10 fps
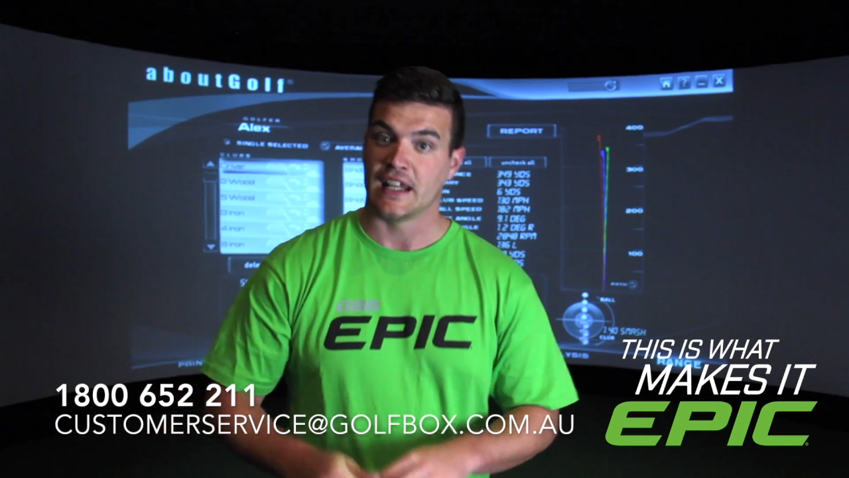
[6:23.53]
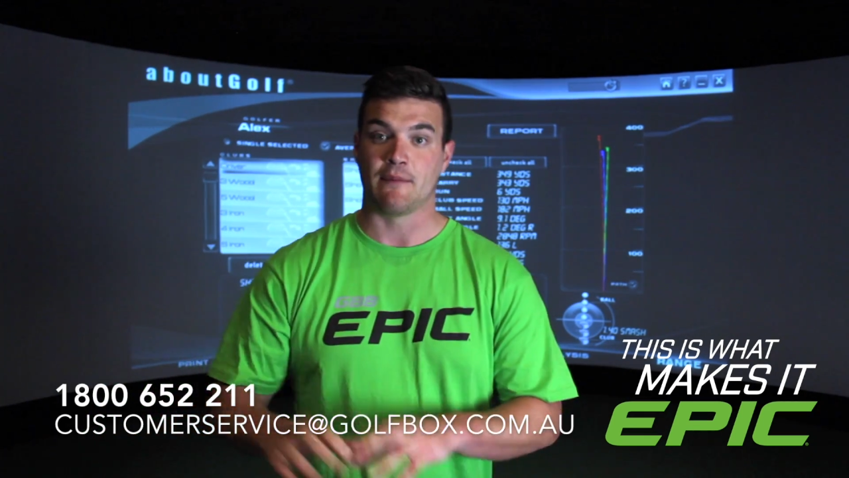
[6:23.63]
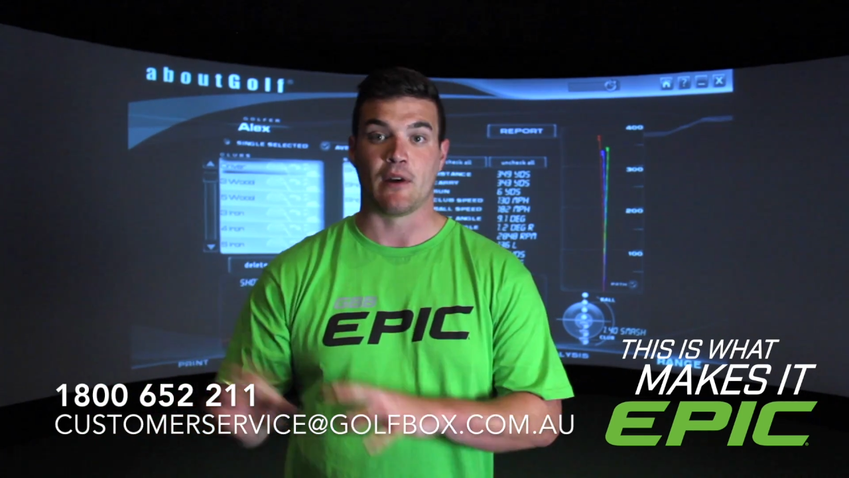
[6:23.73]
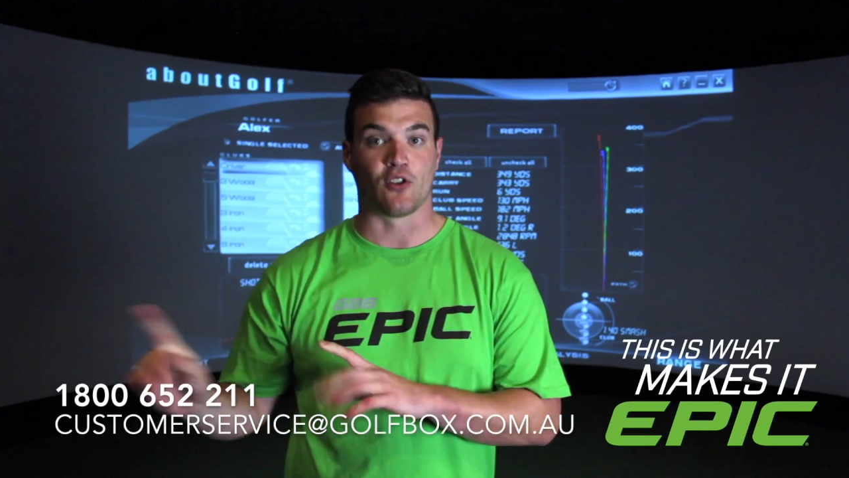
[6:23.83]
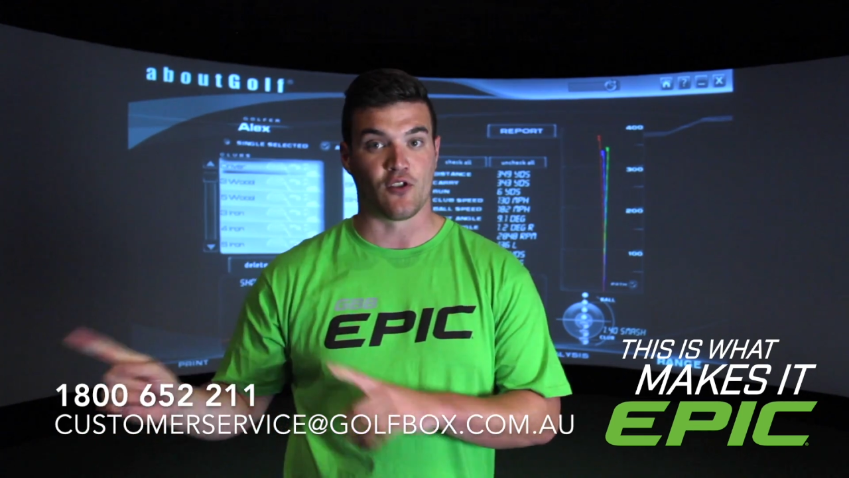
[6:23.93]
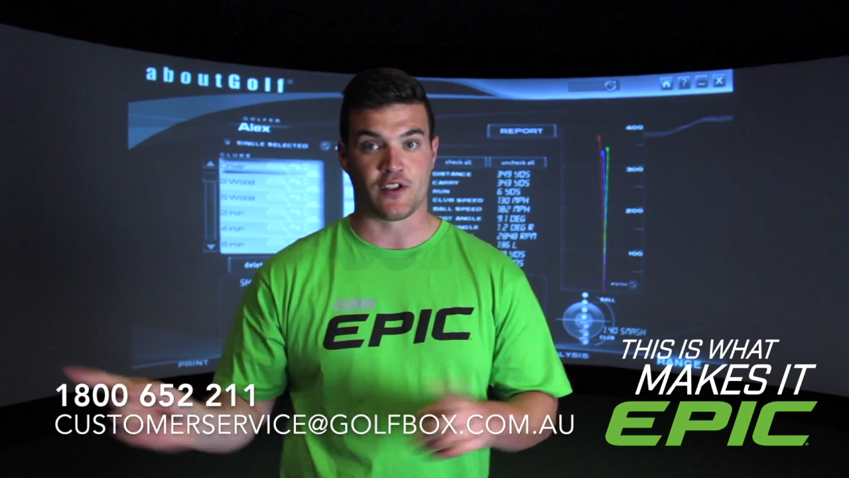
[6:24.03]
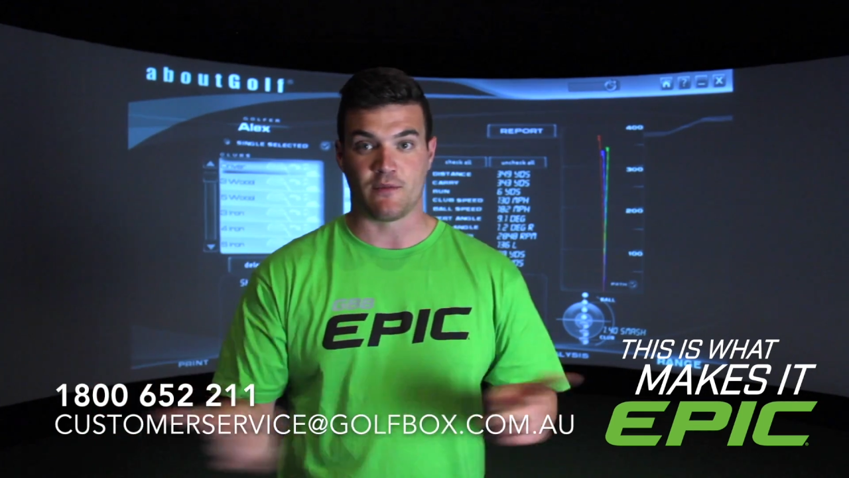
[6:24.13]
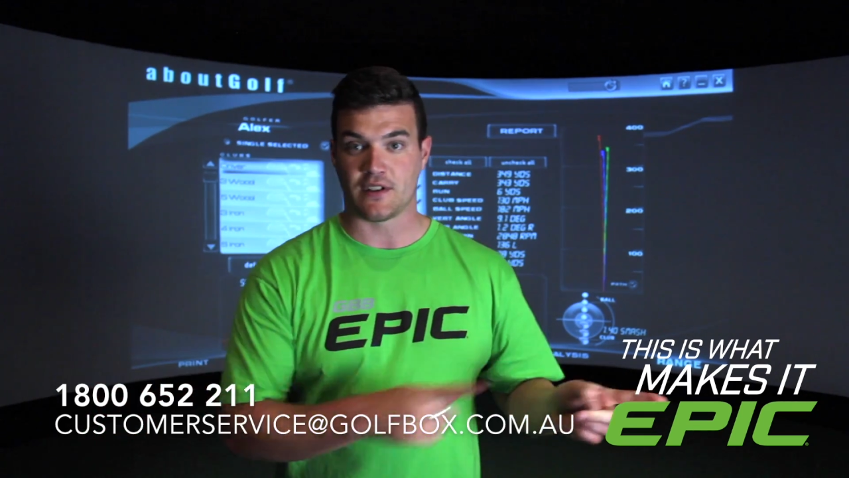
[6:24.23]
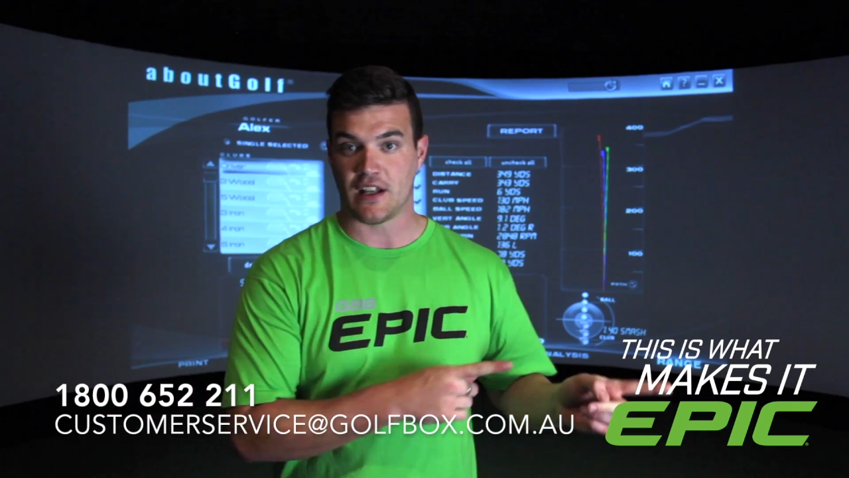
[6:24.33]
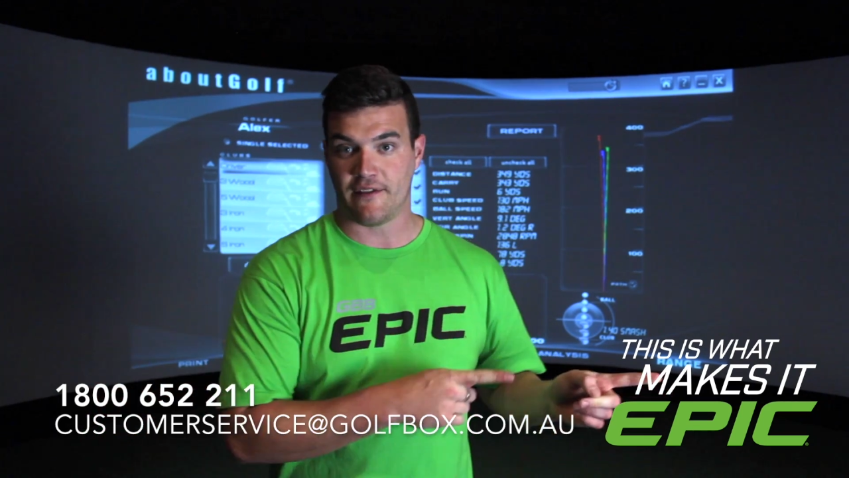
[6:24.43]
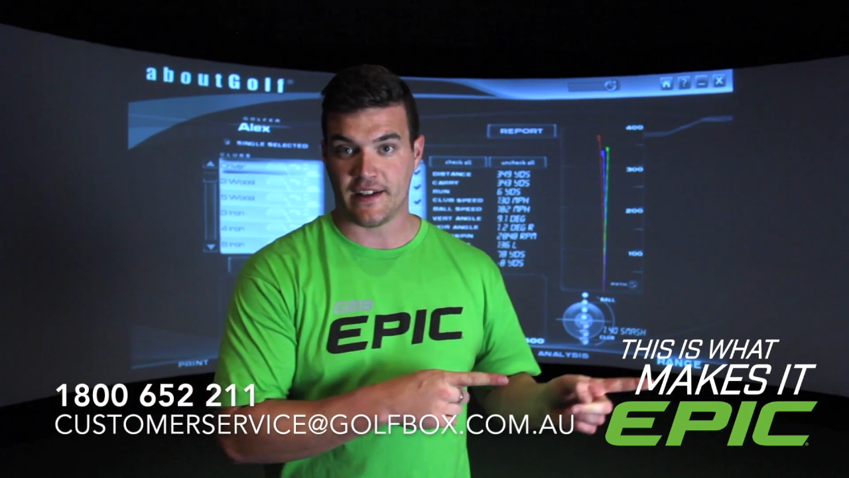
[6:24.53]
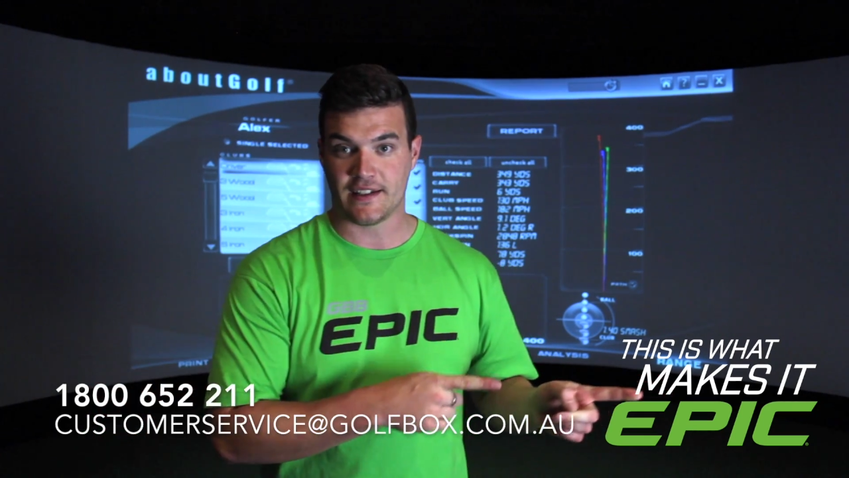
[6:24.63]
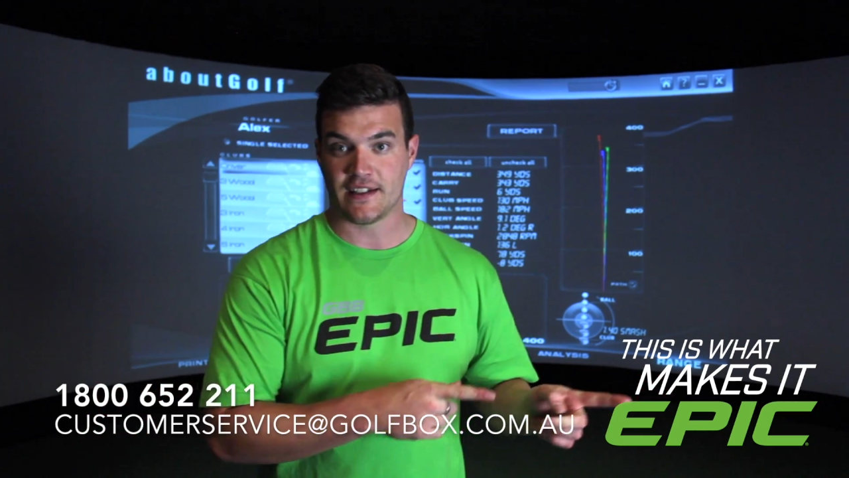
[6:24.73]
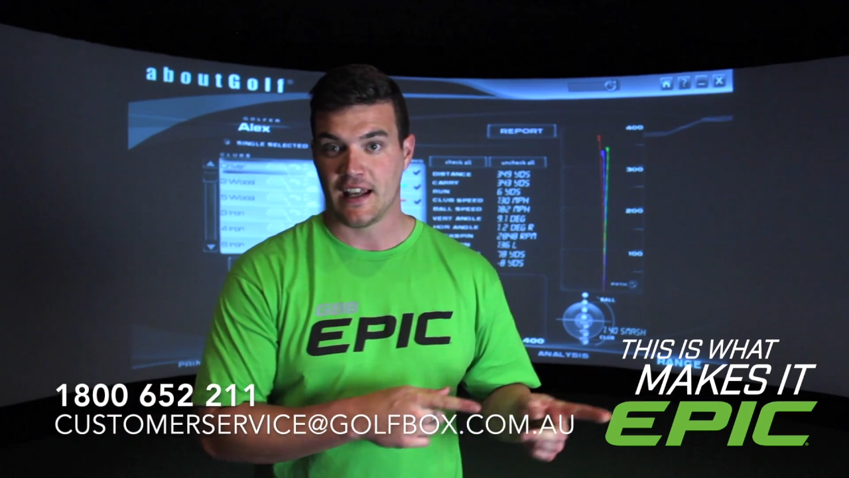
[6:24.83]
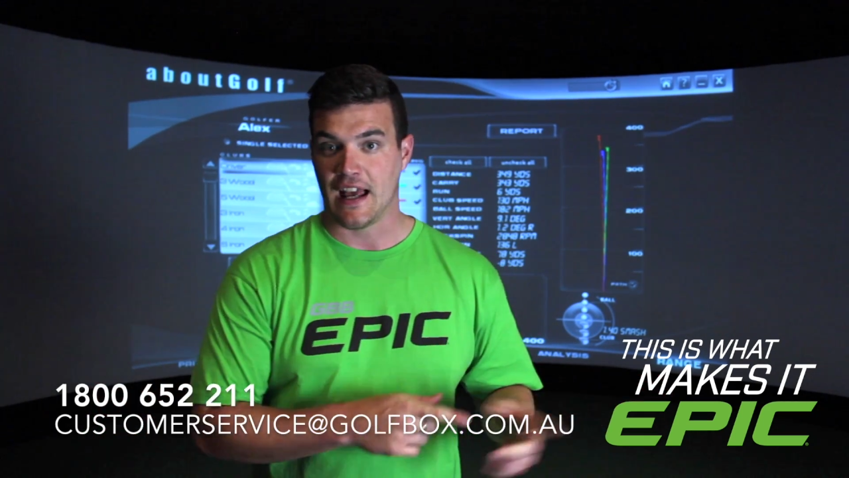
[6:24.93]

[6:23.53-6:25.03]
Email customer service